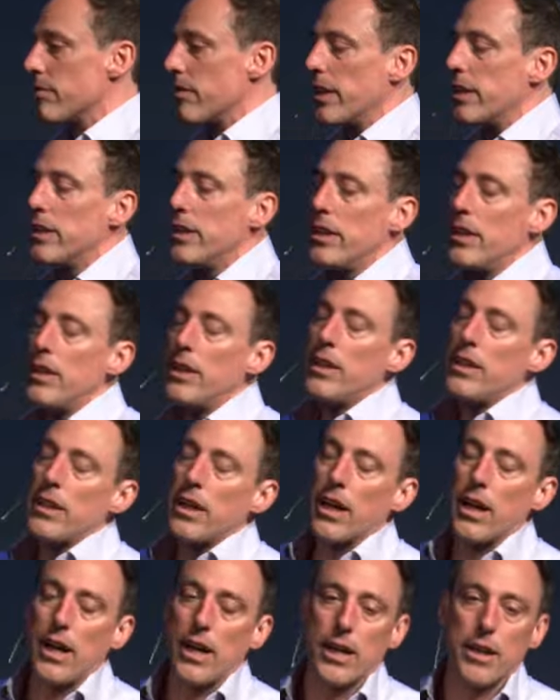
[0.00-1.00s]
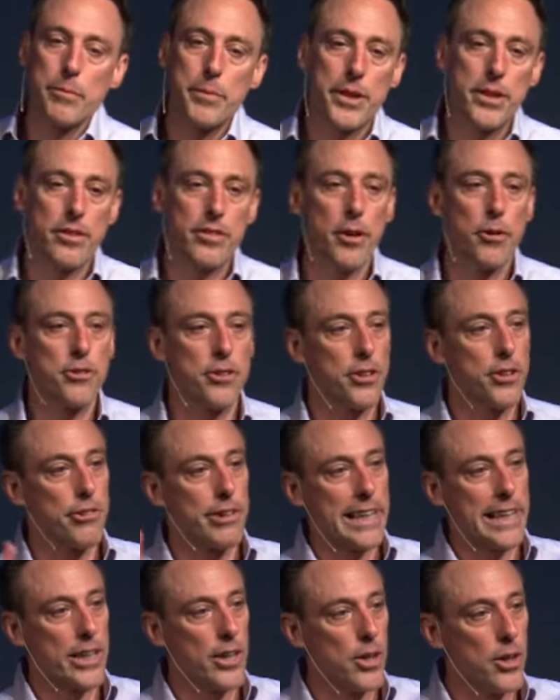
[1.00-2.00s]
right? Uh, because I was a
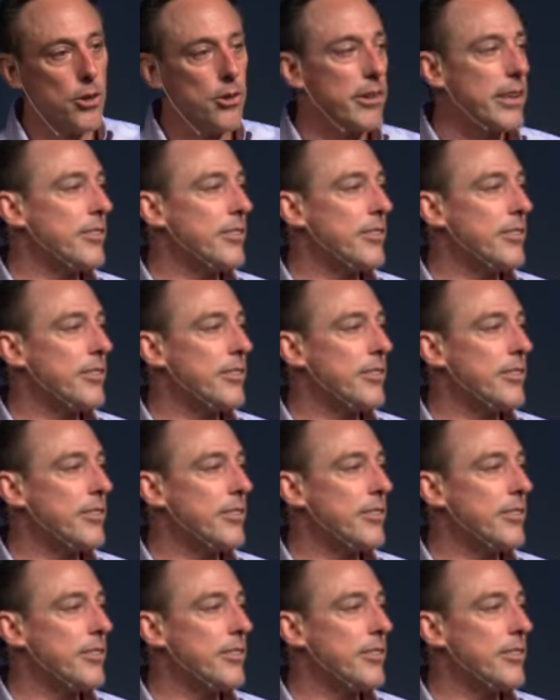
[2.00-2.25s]
gringo.